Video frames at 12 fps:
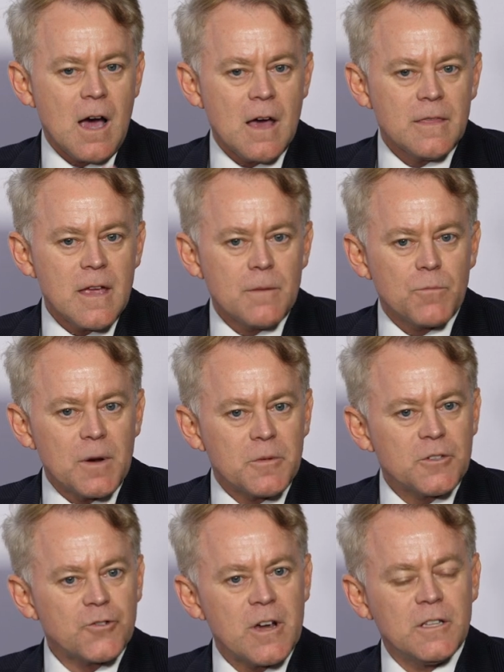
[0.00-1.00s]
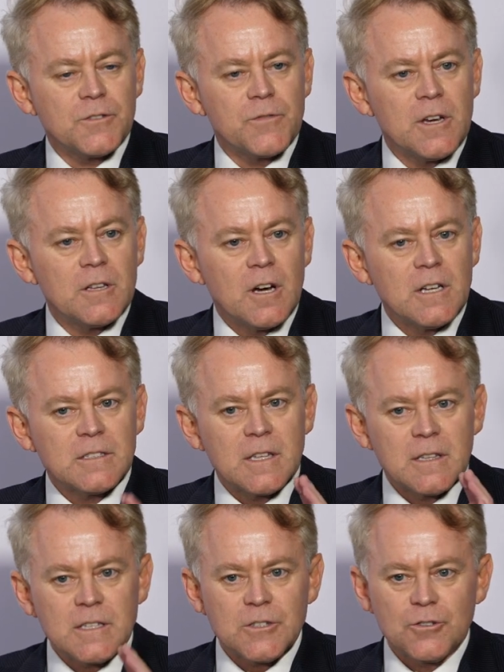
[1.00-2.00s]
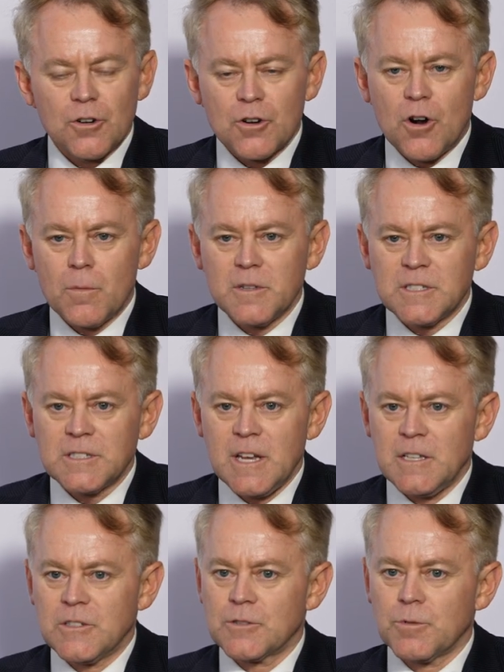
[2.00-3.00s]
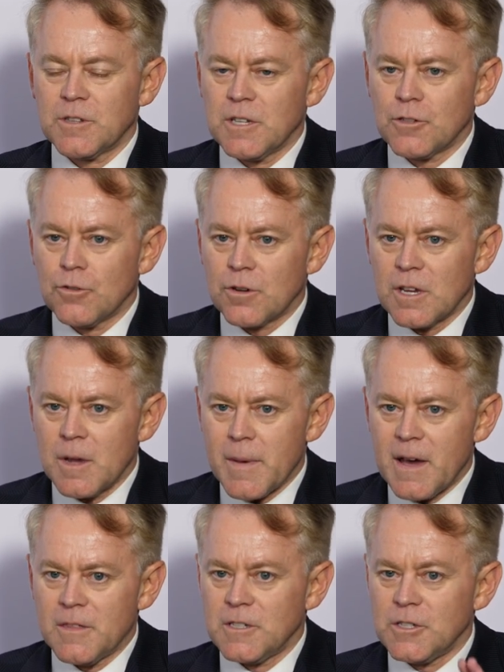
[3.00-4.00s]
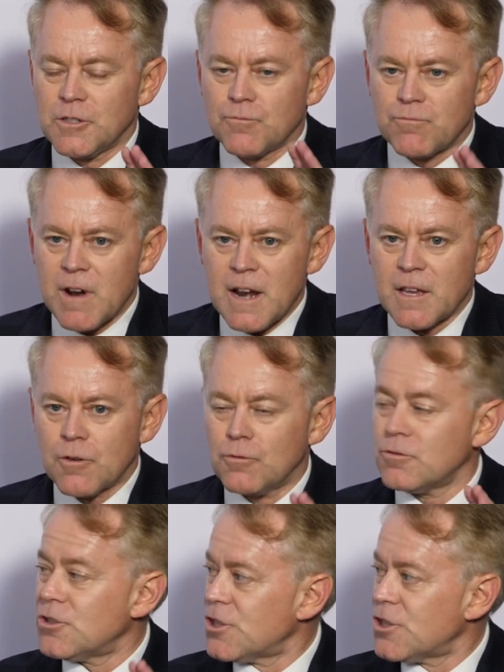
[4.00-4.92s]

And then when Australians realise that this is not common sense what they're talking about, this is radical